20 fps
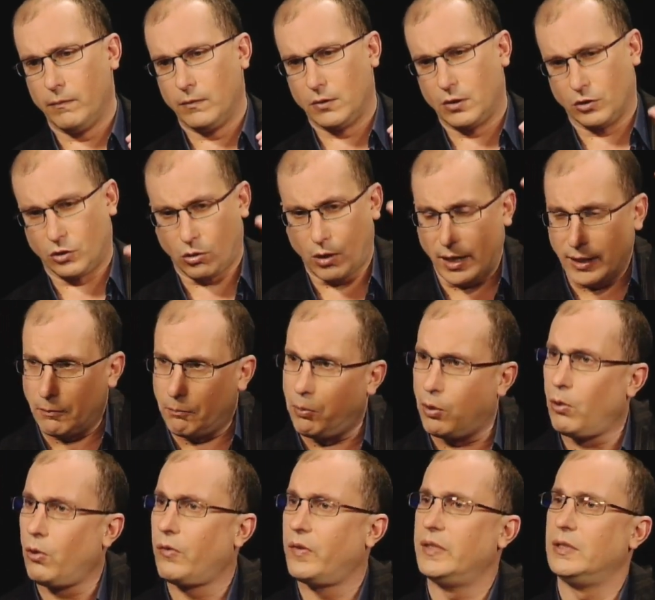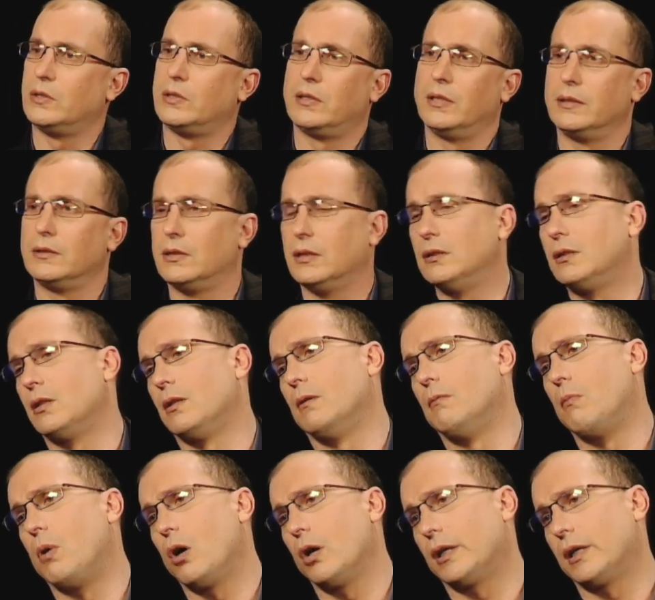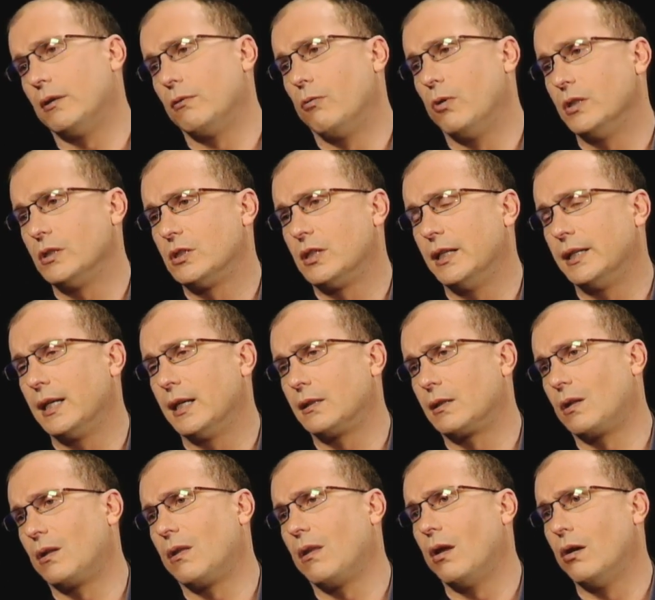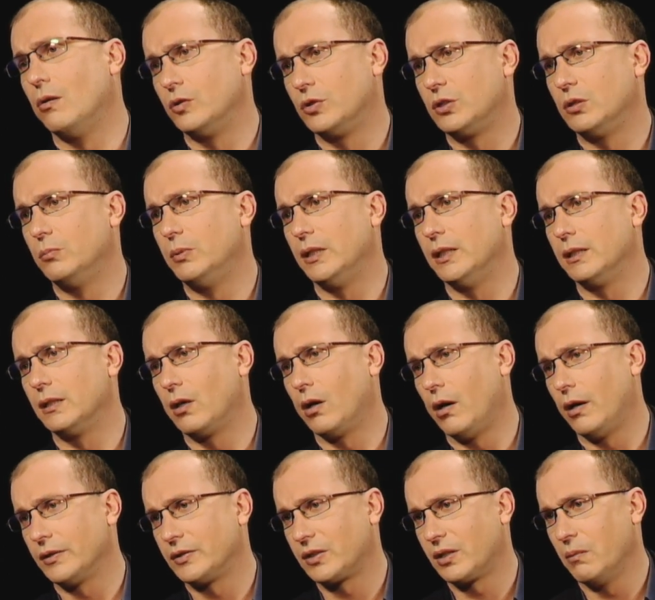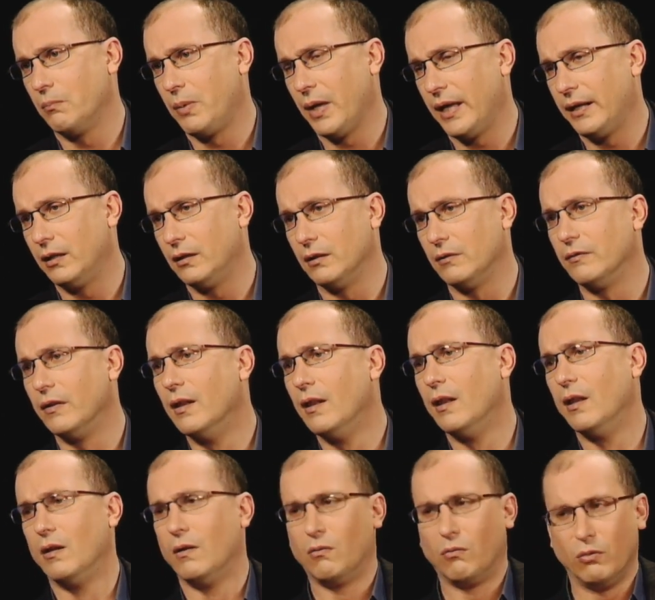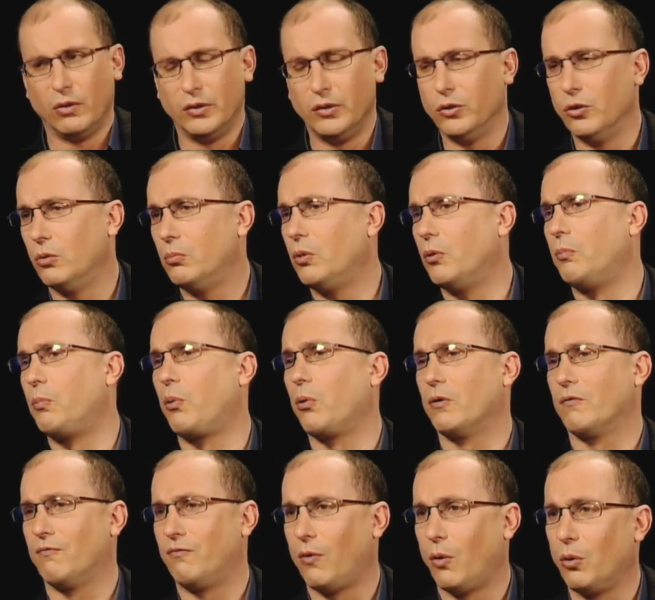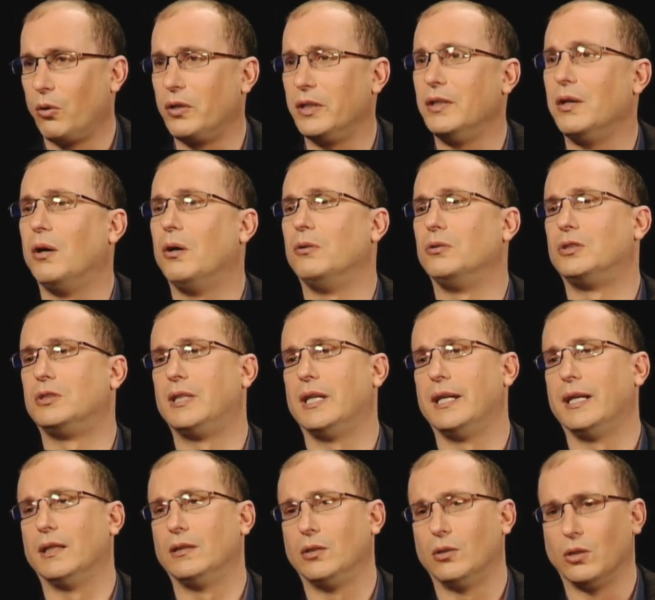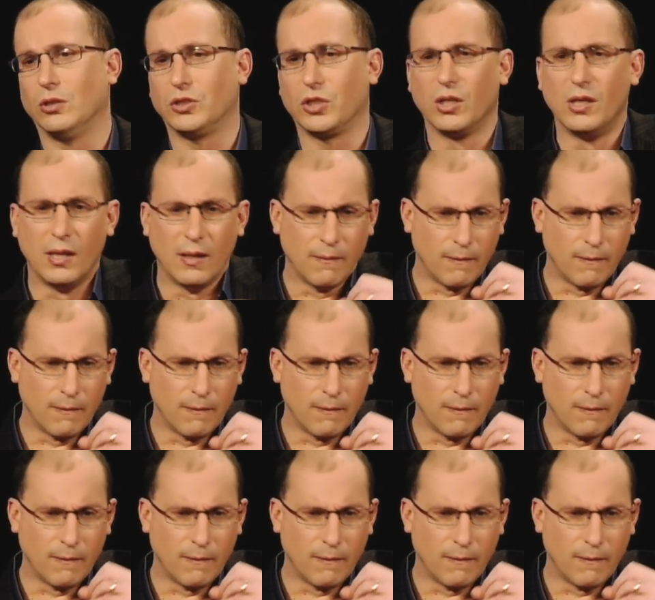to try to pull these things into the market once they get close to being cost competitive. Renewable portfolio standards,